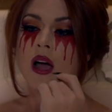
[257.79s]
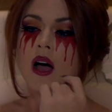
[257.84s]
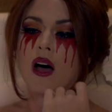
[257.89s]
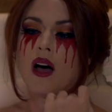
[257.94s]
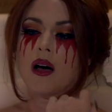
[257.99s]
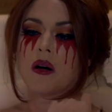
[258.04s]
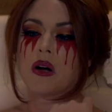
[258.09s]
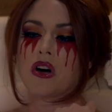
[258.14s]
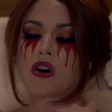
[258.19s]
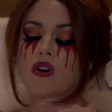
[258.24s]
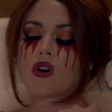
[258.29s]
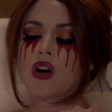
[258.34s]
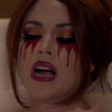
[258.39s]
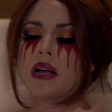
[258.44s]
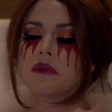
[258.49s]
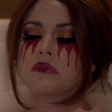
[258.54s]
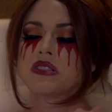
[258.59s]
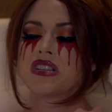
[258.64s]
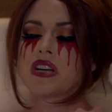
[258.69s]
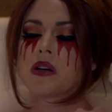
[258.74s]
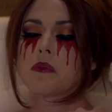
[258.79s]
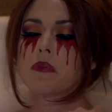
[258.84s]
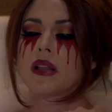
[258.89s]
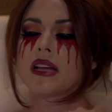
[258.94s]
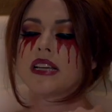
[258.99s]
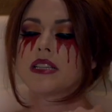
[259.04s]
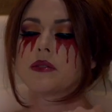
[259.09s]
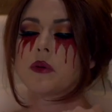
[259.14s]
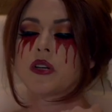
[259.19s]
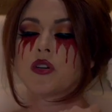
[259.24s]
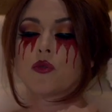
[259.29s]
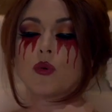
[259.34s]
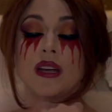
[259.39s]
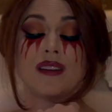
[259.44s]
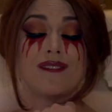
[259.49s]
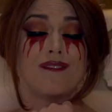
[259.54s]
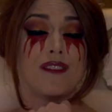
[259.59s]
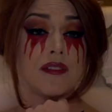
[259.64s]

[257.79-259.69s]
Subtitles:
Her crimes took place between